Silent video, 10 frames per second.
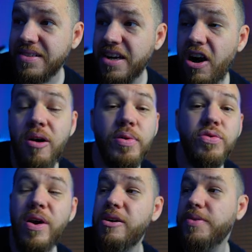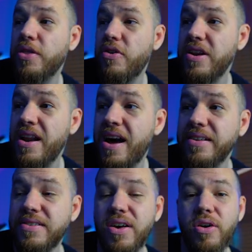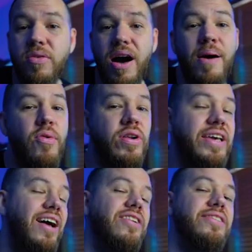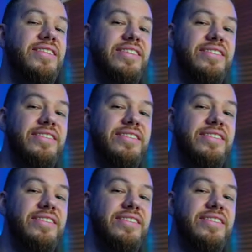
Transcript: It almost ran up to 39. So I'm only counting to